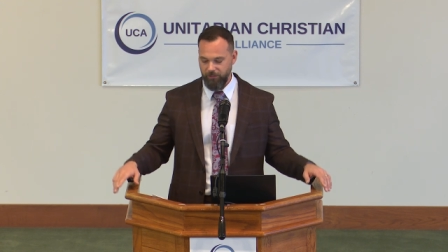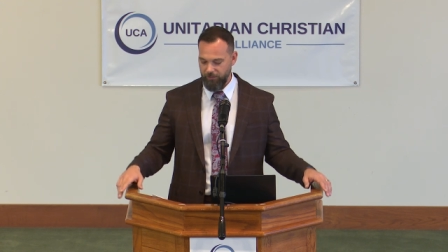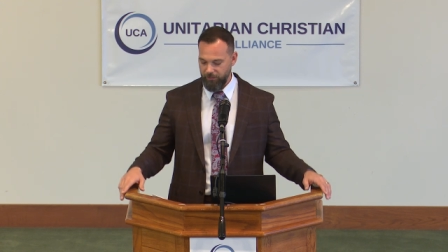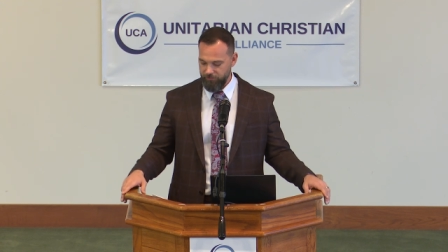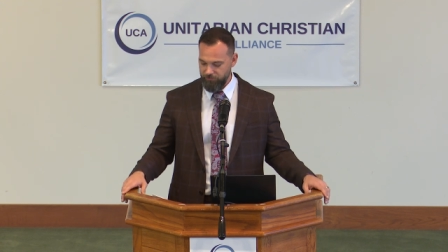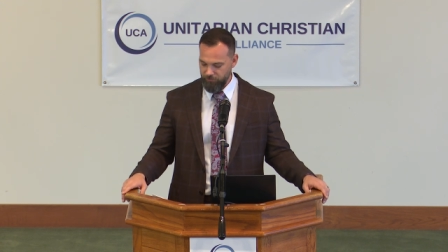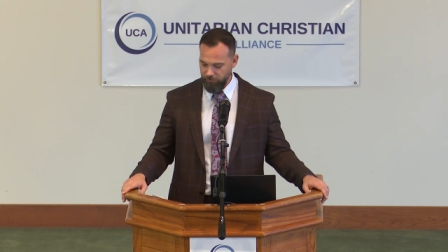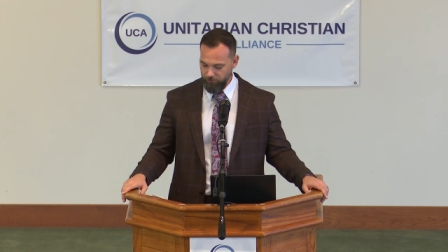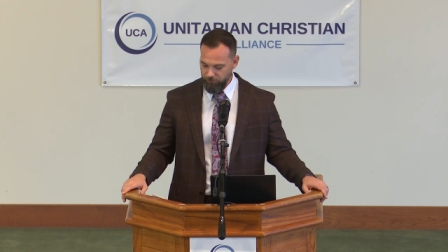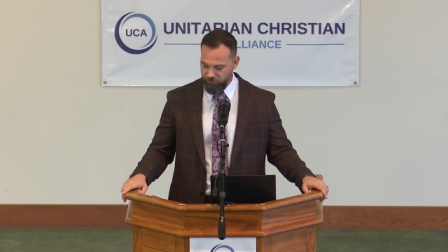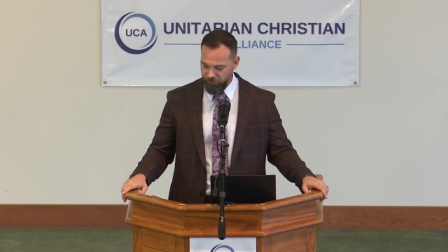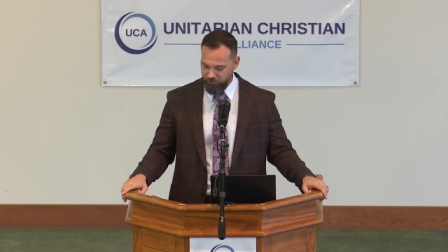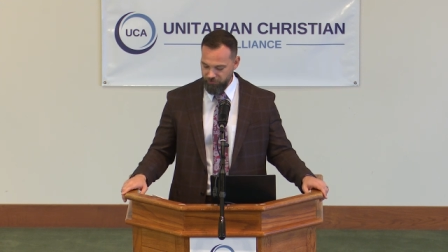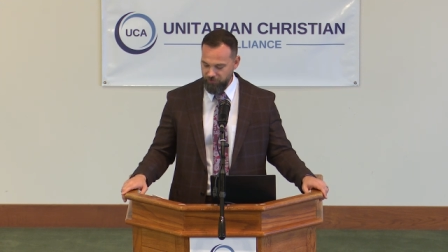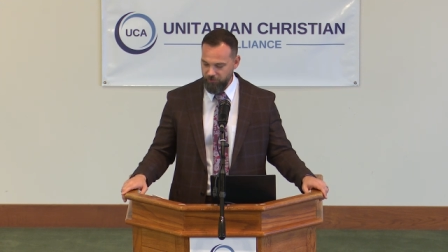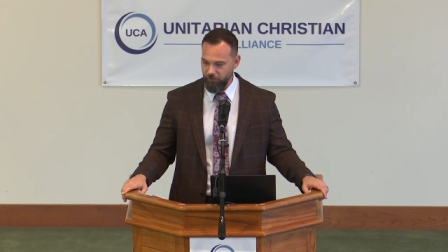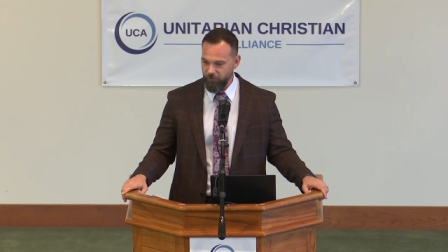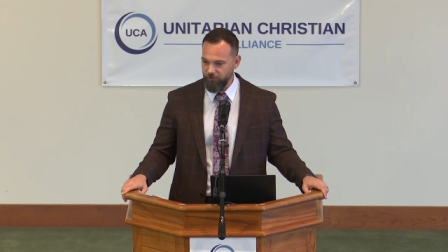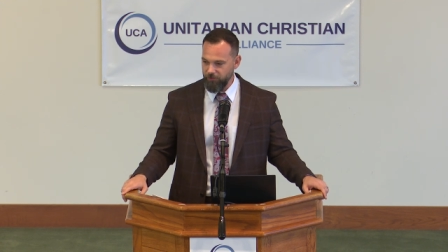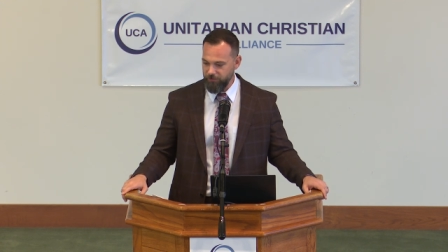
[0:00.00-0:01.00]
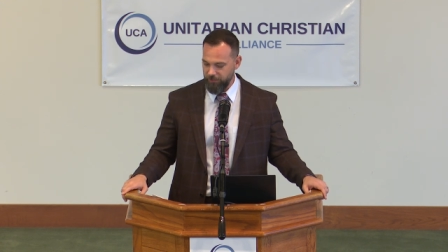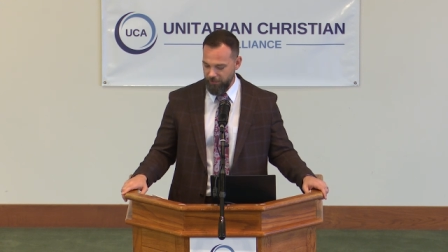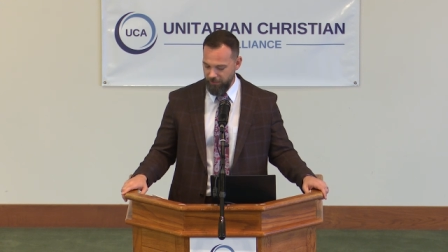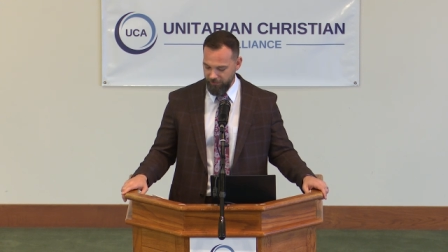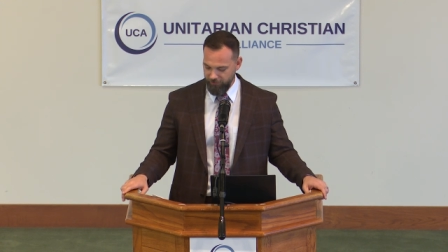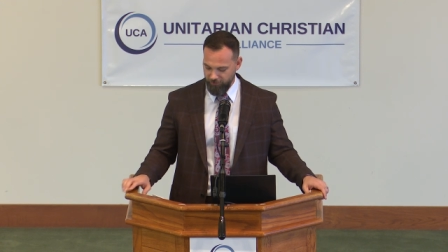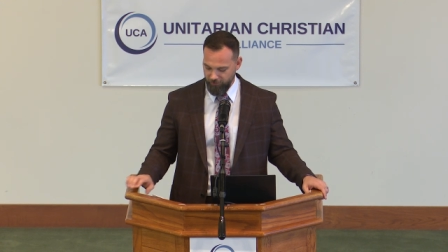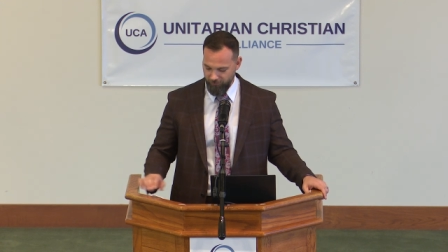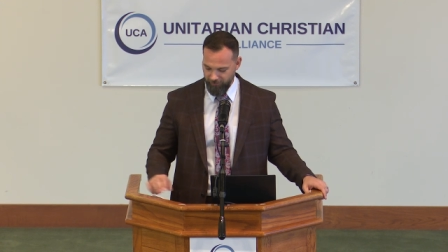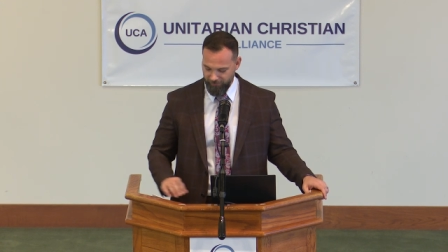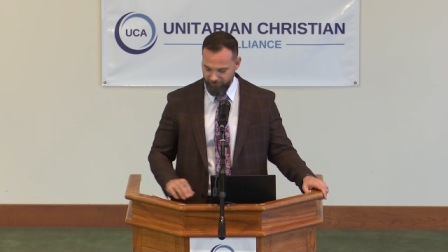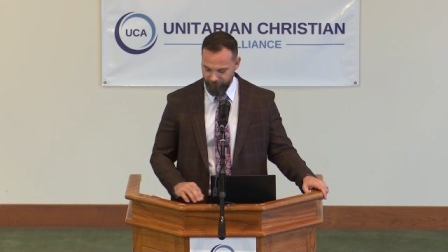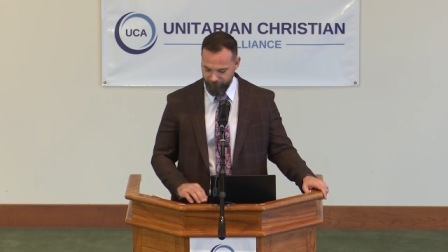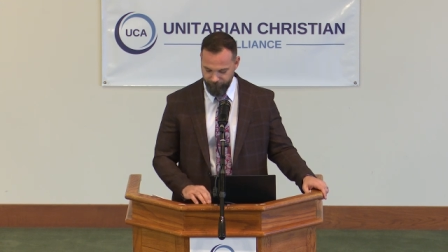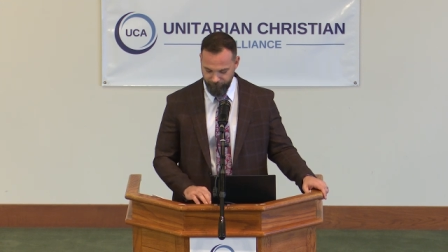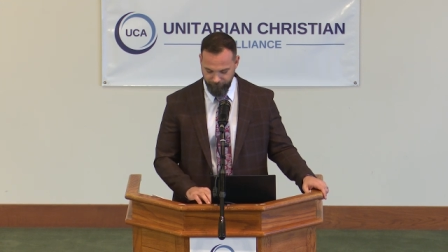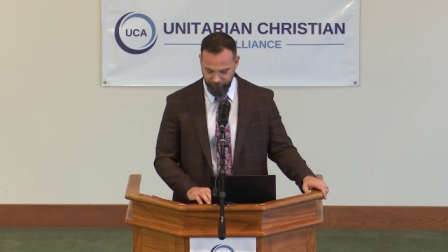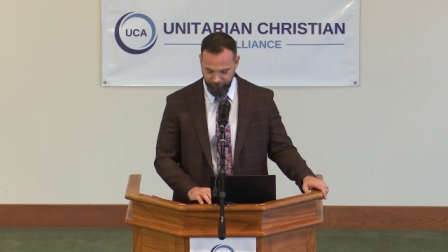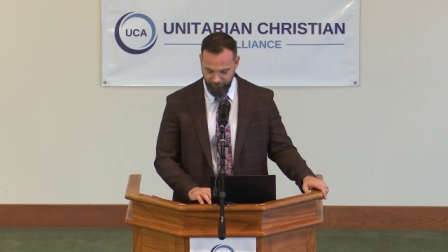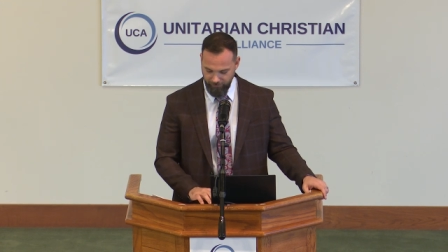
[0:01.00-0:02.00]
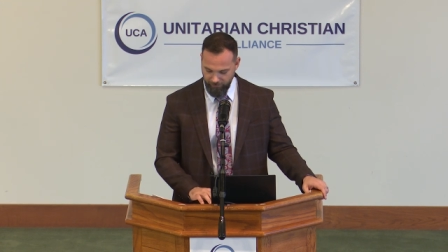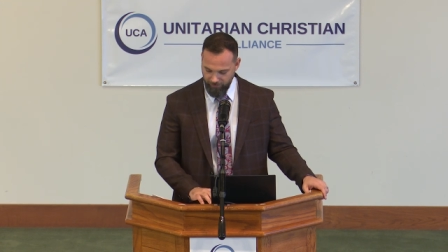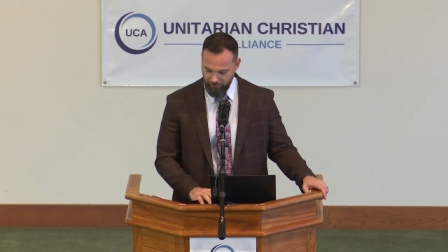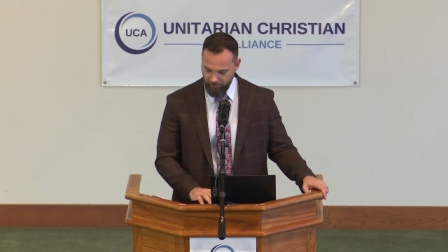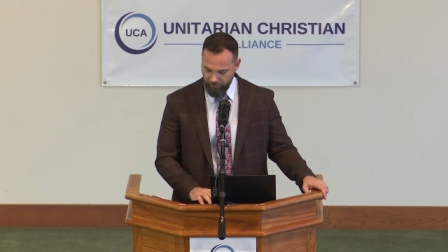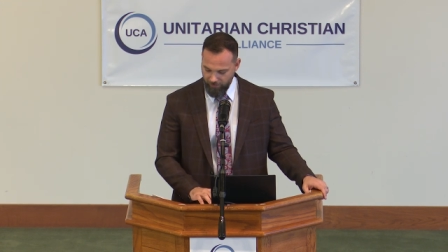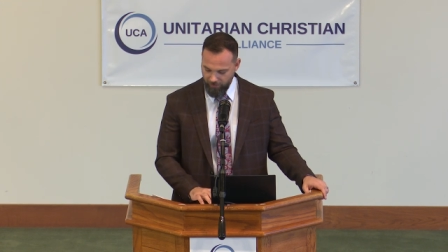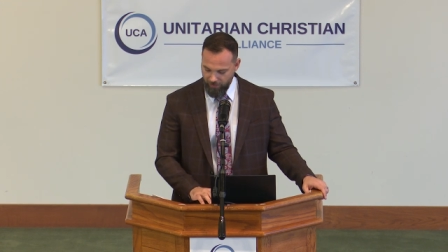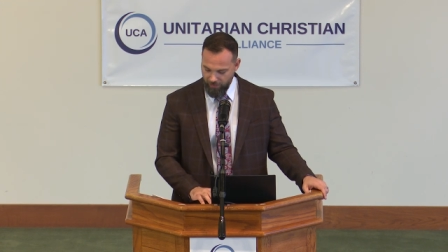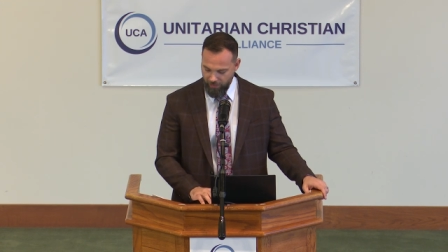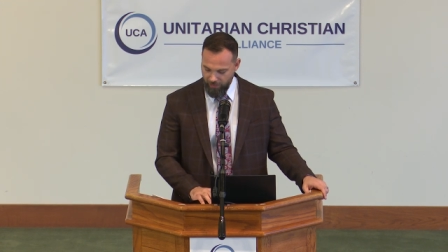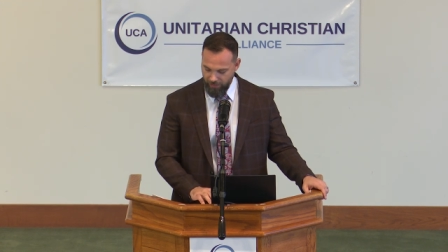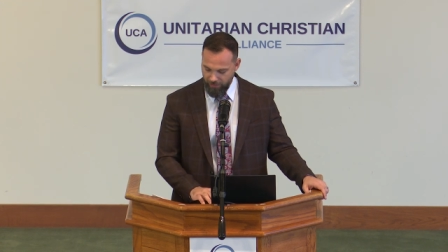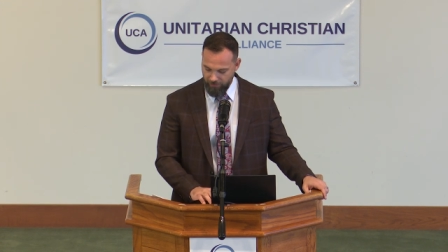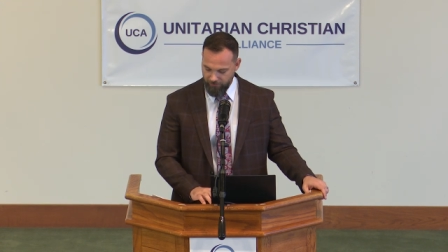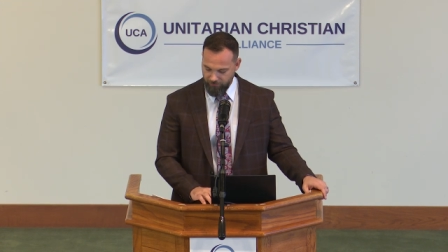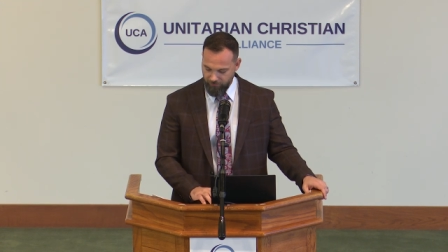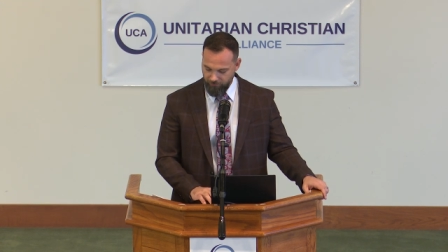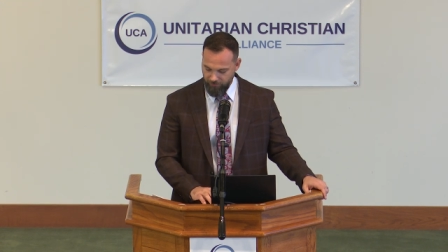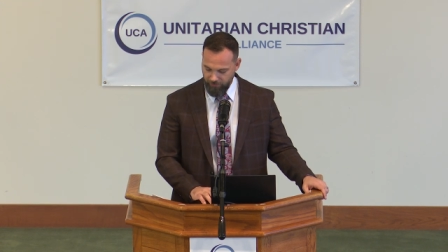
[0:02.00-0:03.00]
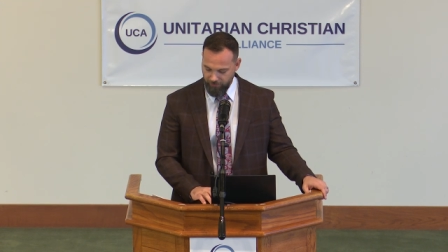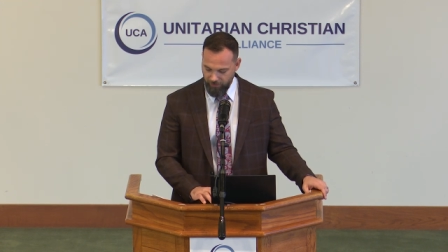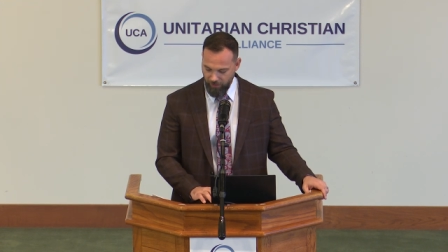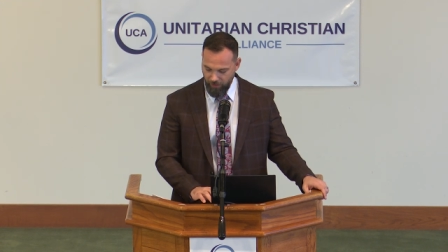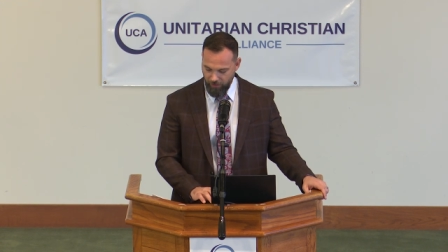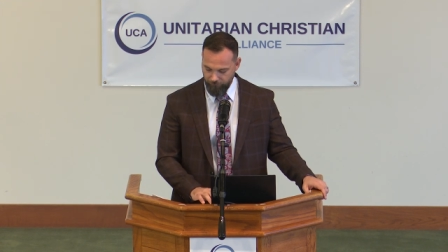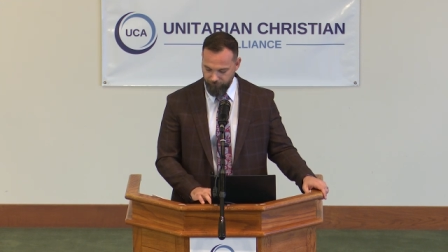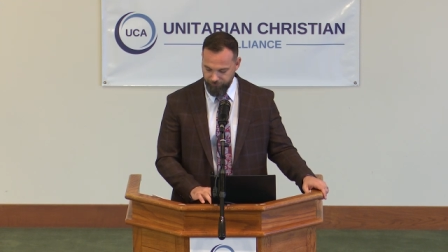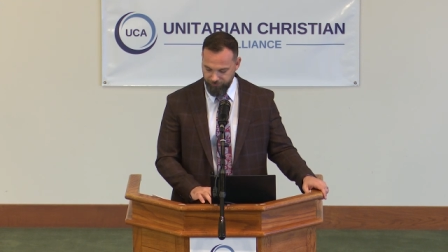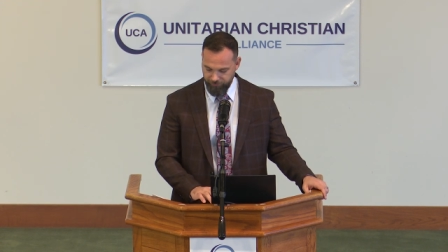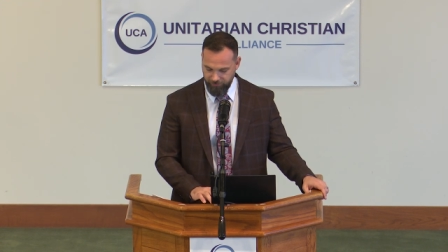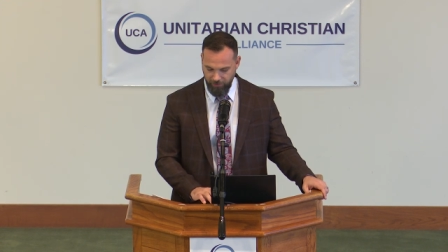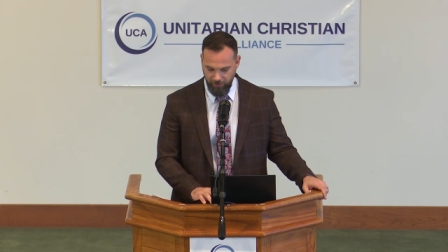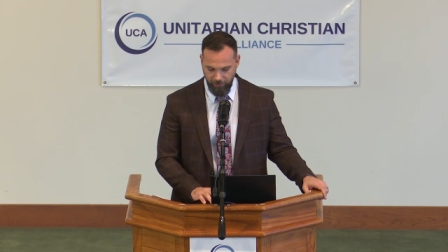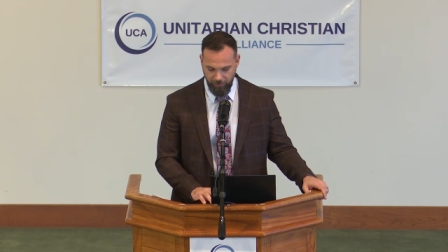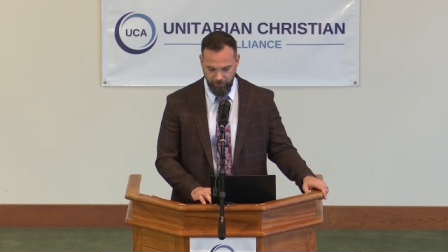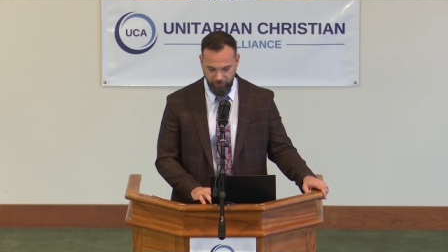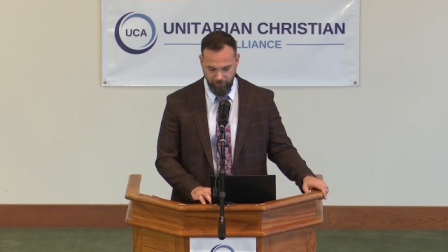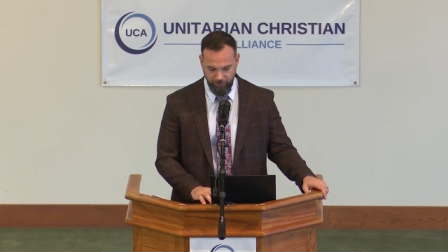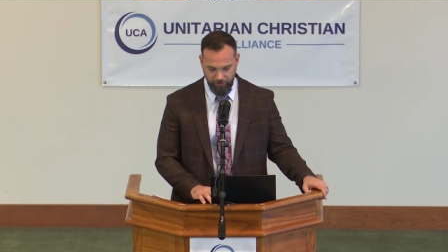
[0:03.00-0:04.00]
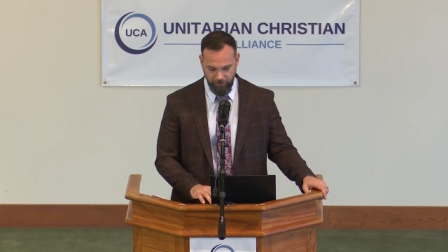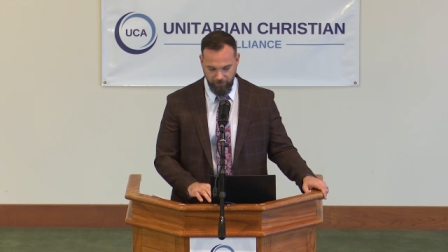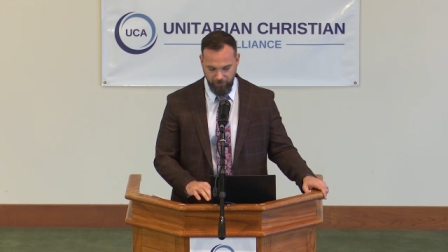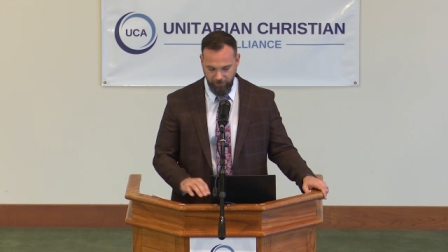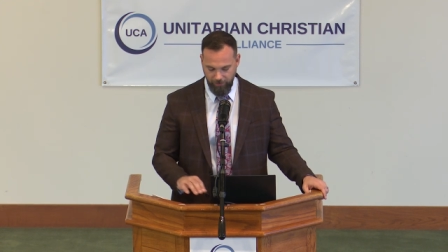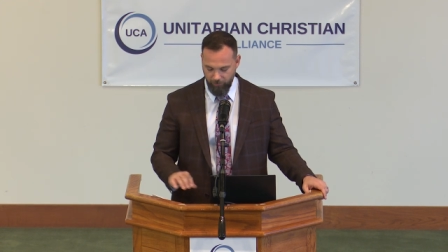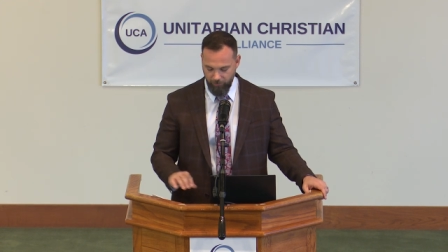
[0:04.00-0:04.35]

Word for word: It's an obscure document, and they confiscated it and